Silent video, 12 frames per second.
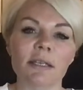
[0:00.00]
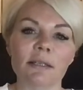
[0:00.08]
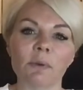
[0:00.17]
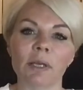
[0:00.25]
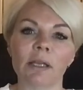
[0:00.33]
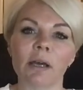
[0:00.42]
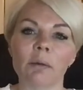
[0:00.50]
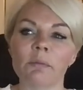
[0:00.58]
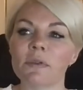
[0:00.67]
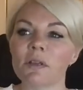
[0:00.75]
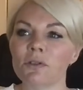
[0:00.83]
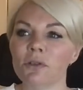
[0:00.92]
when it
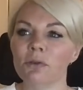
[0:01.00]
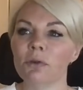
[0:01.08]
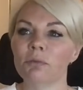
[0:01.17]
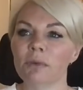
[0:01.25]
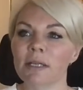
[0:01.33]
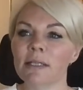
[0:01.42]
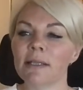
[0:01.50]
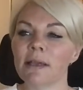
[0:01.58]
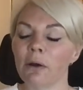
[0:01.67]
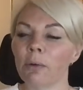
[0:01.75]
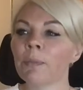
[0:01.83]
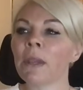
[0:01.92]
comes to
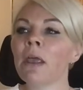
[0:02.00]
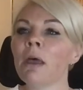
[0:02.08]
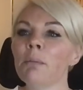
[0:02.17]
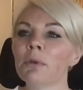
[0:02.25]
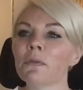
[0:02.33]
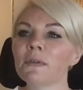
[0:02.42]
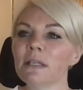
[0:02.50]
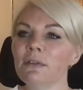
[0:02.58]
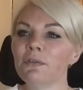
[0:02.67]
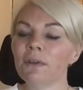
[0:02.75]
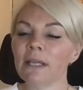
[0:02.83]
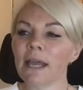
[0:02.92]
resale. But obviously
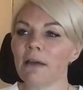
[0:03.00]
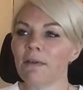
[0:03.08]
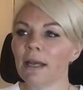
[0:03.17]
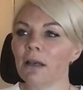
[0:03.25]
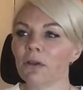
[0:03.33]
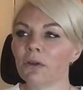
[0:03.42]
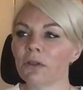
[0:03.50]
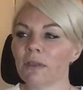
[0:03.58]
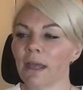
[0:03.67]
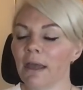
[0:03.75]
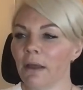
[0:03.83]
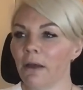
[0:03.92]
Fleet have had a look at
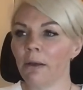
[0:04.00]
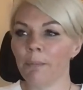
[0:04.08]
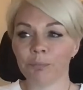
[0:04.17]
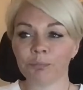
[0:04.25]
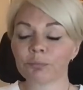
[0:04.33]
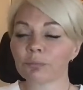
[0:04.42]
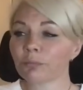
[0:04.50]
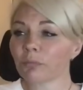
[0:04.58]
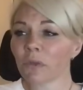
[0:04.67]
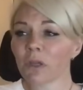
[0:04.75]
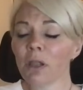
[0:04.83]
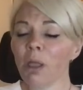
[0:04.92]
their
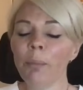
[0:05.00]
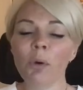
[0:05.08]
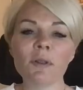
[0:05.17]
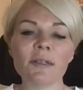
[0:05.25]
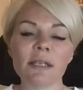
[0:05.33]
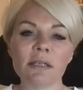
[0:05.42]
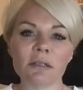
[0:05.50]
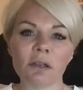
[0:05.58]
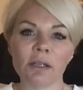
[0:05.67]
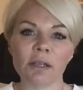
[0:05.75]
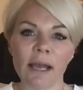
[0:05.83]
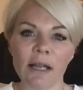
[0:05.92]
policy and
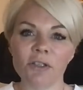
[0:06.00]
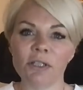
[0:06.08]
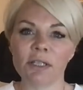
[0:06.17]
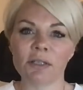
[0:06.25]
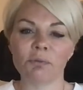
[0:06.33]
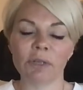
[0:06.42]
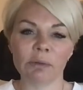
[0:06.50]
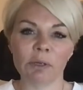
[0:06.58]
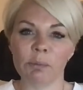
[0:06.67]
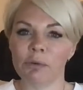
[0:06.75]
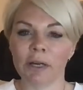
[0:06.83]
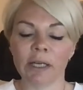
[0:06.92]
decided that actually it doesn't really
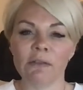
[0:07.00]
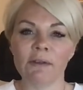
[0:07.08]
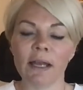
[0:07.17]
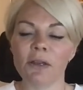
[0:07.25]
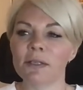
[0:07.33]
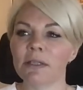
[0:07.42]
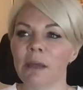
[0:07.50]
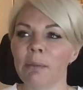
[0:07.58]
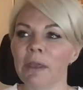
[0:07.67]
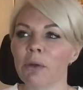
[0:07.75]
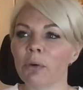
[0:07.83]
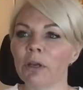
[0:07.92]
bring any value to them, and
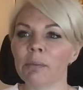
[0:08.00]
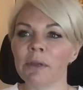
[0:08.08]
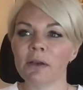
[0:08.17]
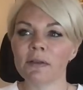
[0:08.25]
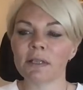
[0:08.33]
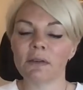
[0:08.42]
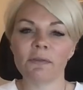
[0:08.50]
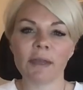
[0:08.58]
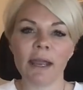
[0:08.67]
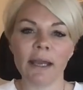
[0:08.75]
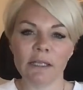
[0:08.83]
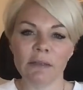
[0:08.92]
they're not going to be asking for
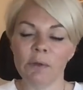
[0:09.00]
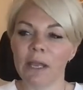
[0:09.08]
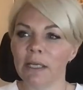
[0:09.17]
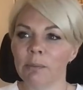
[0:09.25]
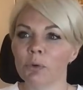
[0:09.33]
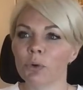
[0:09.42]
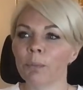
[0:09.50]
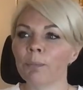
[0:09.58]
that anymore.